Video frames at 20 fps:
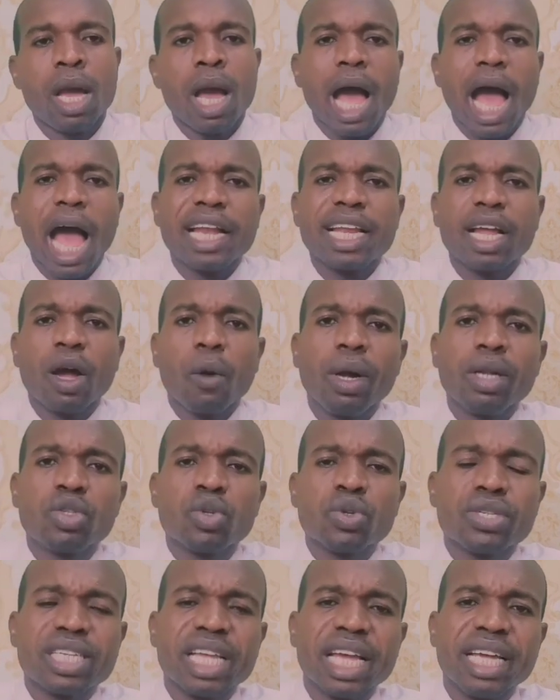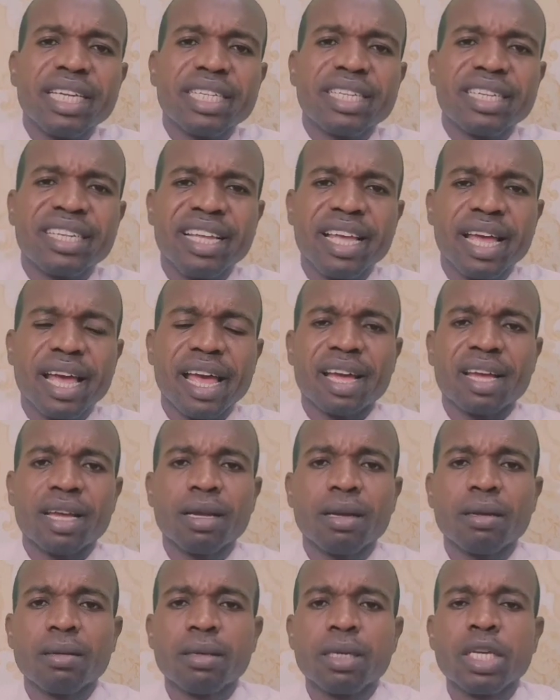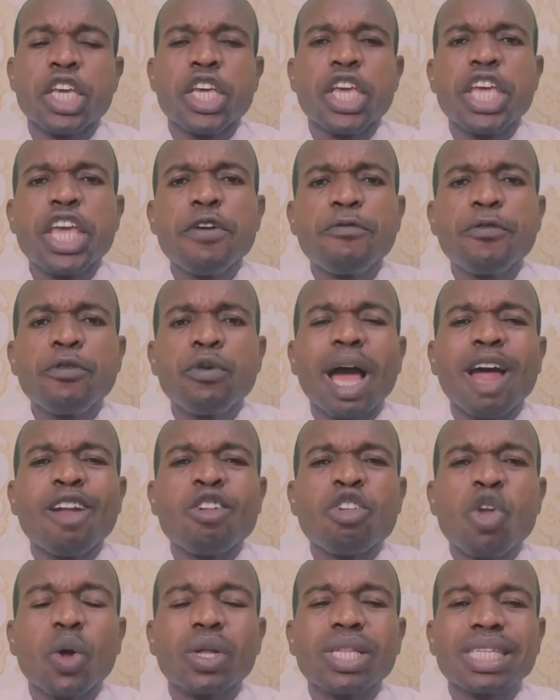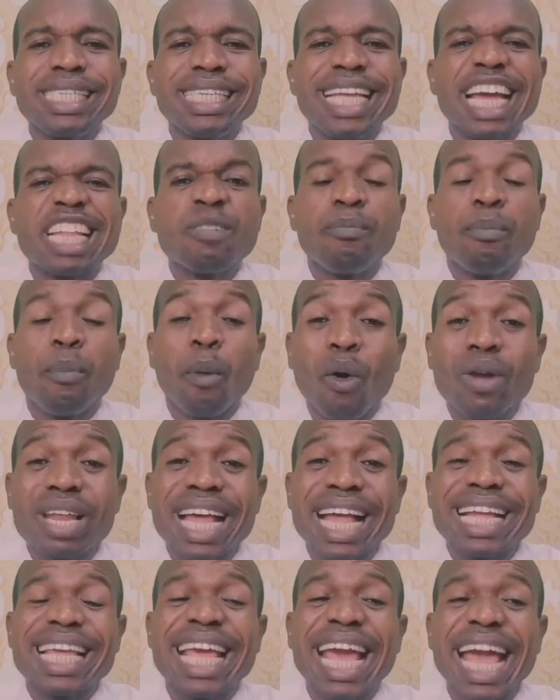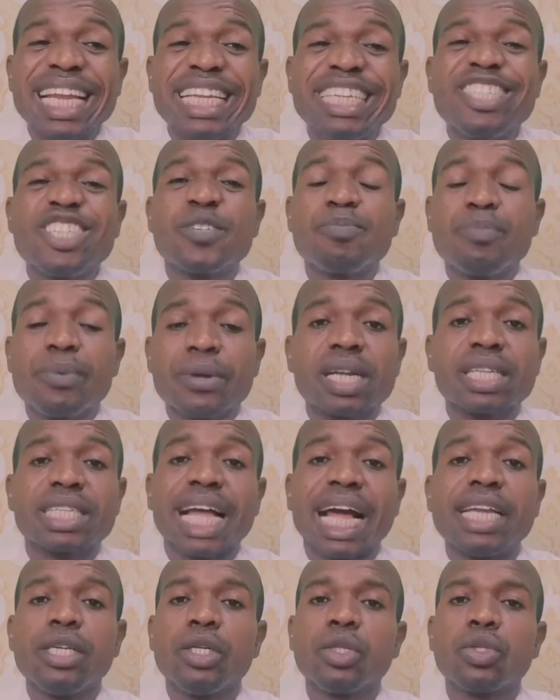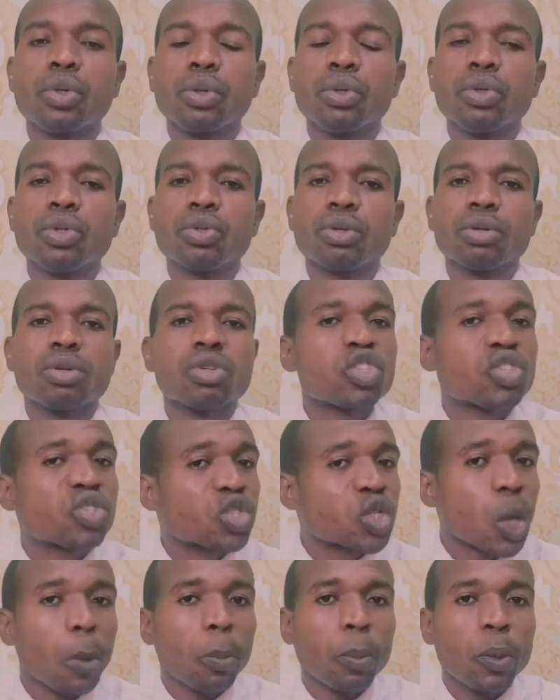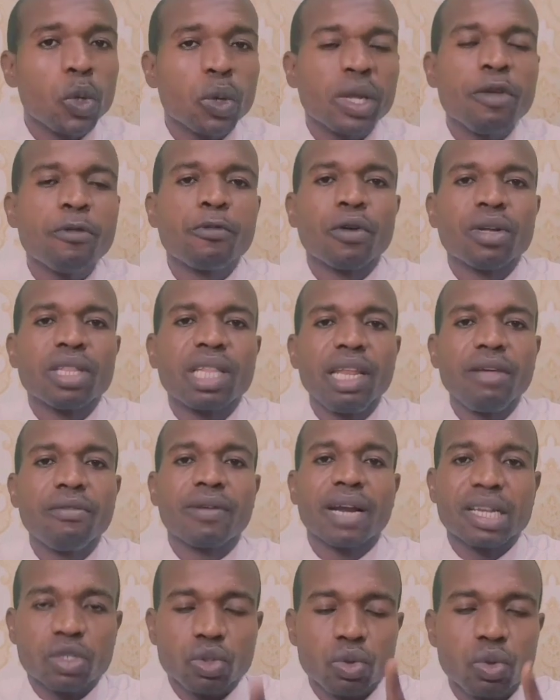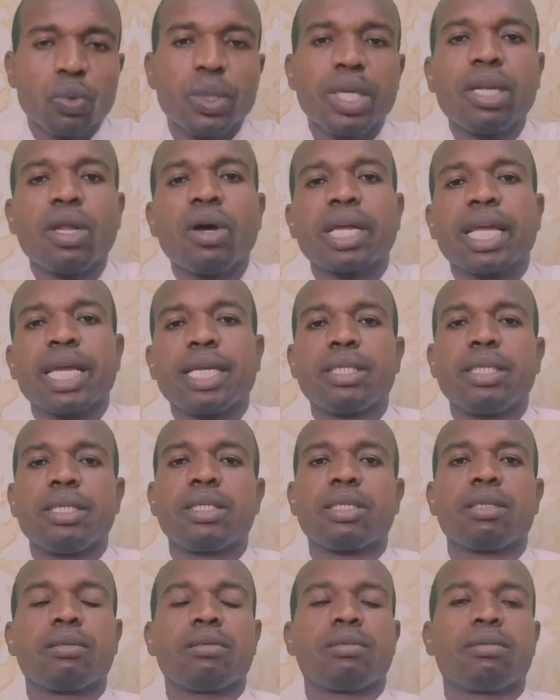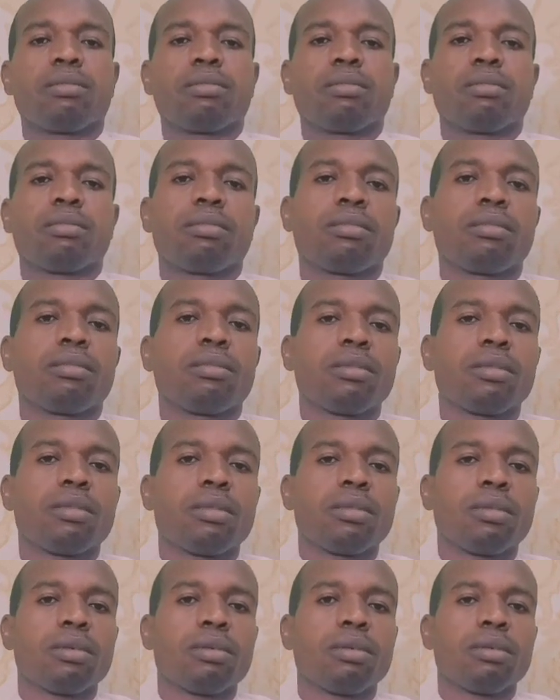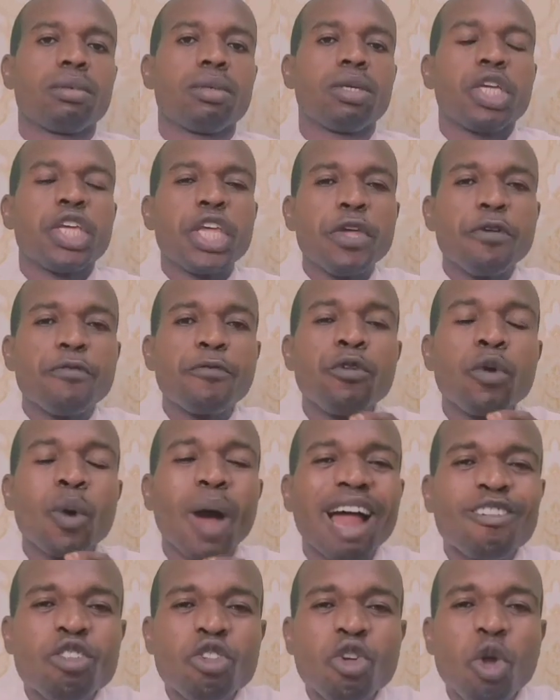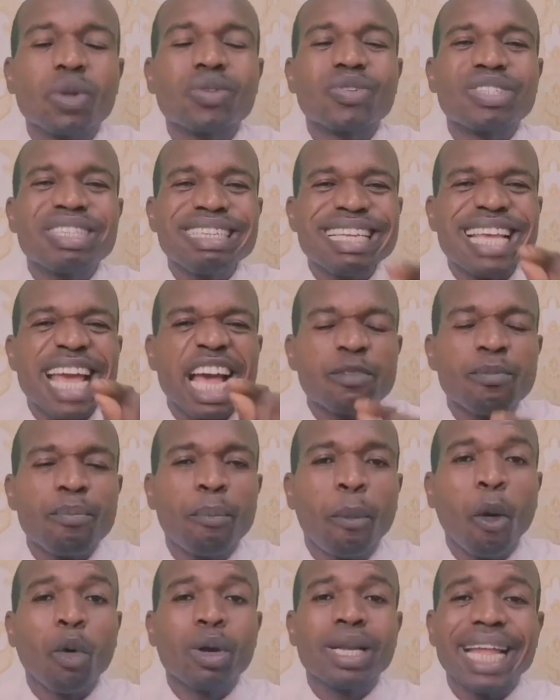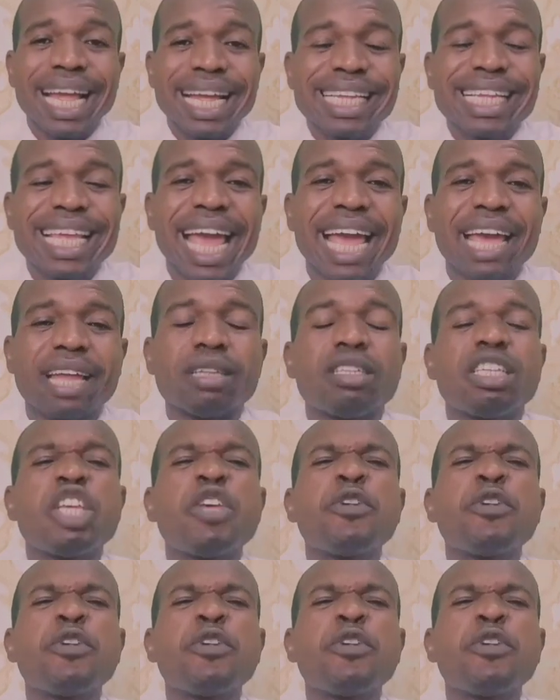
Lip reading: And I want to say it here. If you are not yet born again in spirit and in truth, stop looking for deliverance, you will not get it. If you are not yet born again,